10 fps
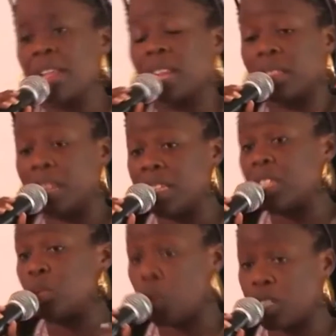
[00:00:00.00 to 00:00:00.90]
that this
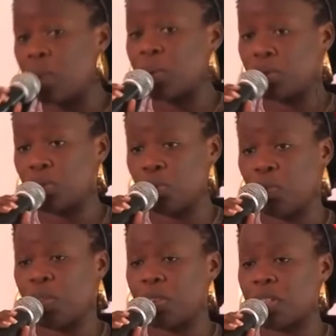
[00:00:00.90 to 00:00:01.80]
is what I want to do
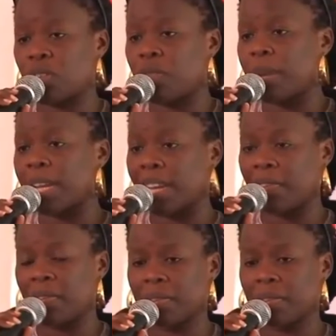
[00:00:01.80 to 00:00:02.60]
for the rest of my life.